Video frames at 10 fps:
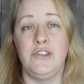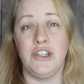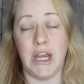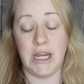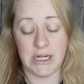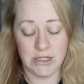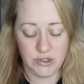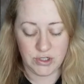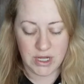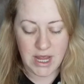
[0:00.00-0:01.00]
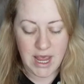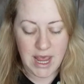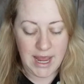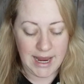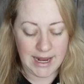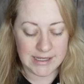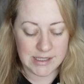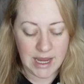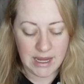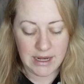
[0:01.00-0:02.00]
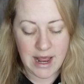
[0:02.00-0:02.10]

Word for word: changed? And 10,